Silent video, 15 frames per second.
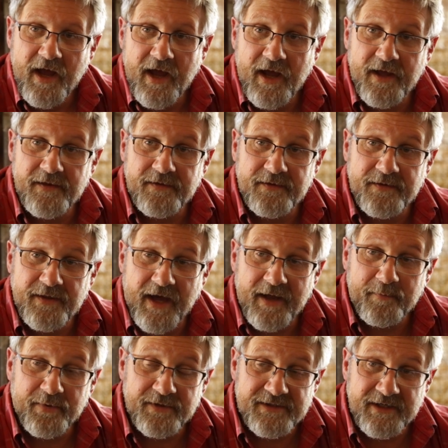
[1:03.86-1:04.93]
And
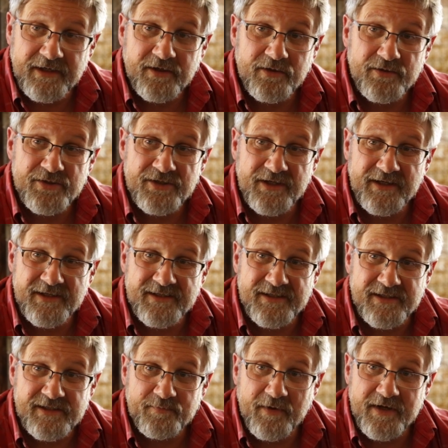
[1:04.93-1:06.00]
that particular gene is
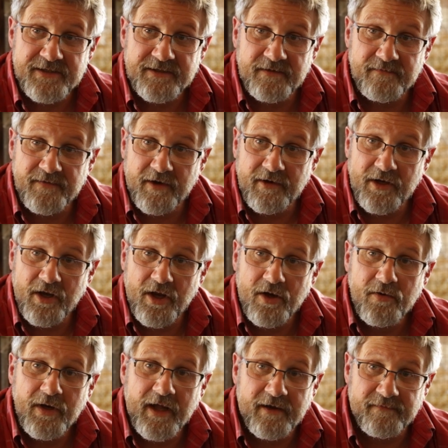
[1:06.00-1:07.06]
expressed in very
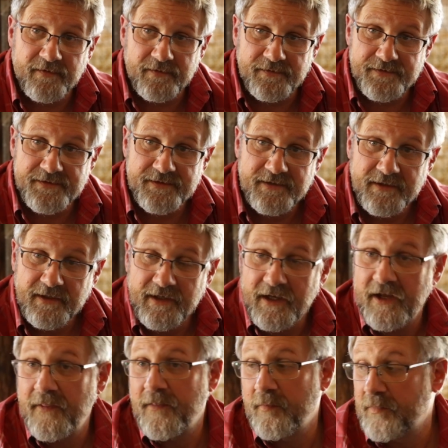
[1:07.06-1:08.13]
low levels
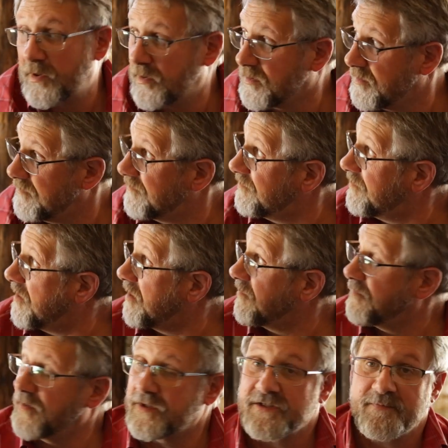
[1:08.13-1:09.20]
in the milk of our
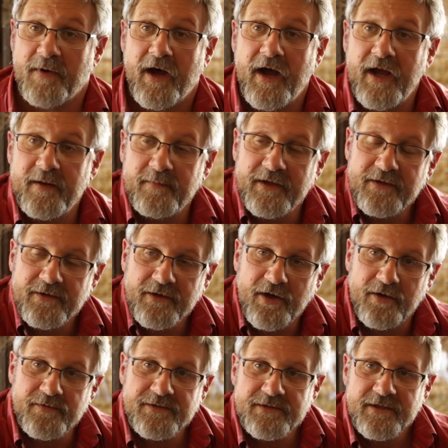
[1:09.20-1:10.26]
friends behind me, the
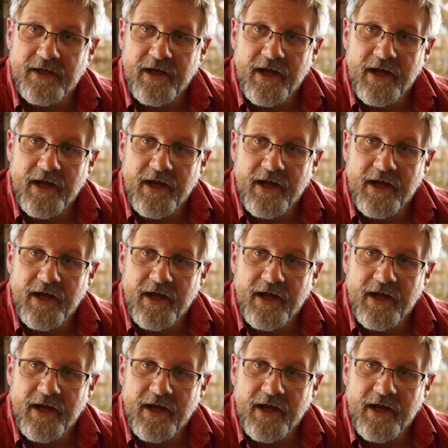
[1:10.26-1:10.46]
goats.